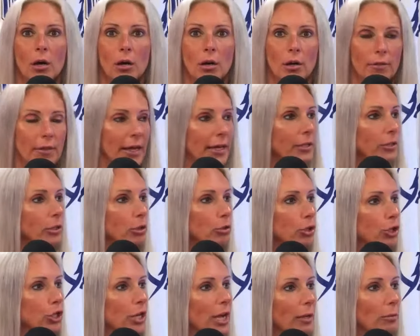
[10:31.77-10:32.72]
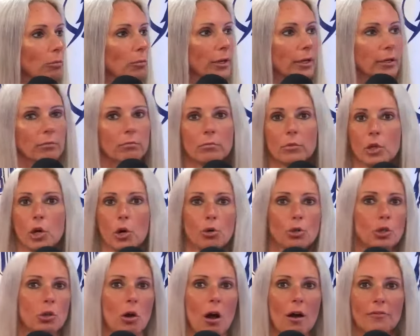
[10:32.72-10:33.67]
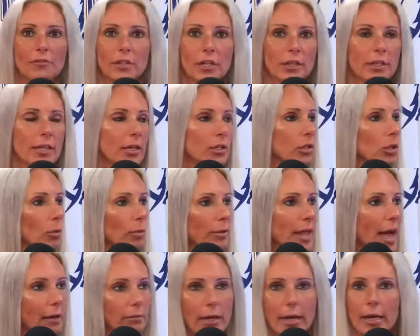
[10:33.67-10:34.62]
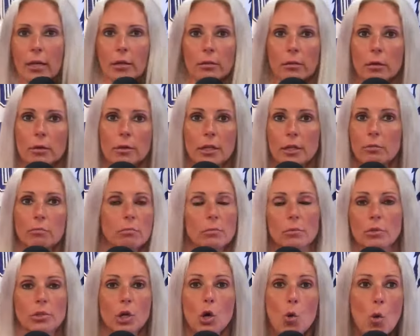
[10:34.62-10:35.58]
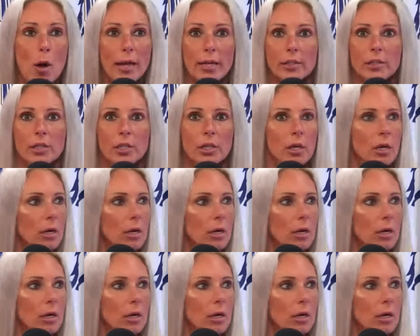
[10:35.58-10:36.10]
They didn't do shit when Kucherov did this or when that. Like, do it.